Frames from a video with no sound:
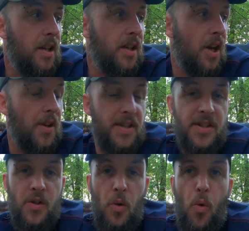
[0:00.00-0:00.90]
You know, this
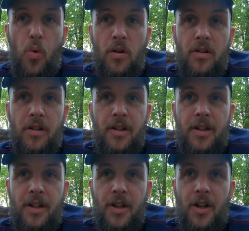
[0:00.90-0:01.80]
is all
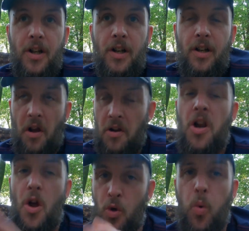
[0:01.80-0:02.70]

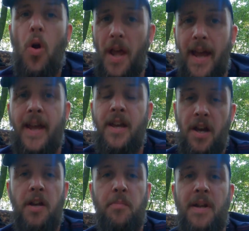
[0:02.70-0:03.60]
low quality,
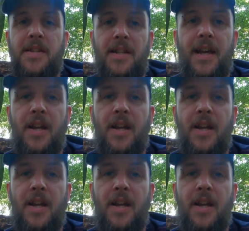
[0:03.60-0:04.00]
admittedly.